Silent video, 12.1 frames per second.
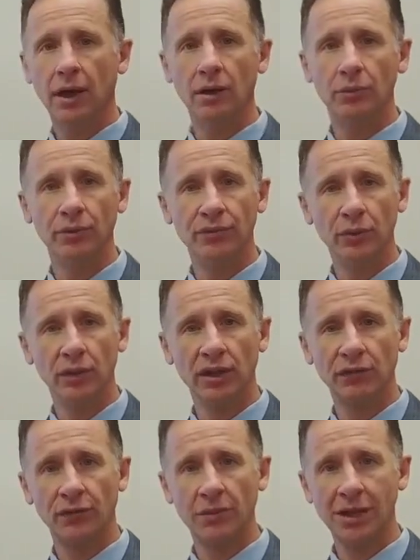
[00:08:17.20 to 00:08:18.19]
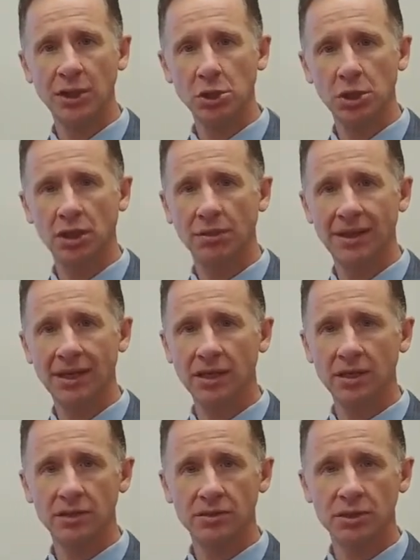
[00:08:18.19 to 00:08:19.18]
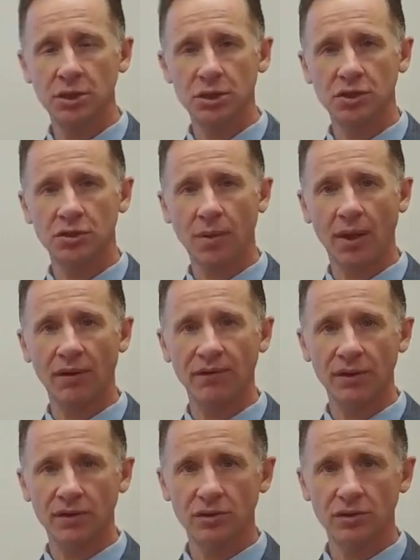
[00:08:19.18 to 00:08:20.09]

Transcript: Reviewing information and making decisions relevant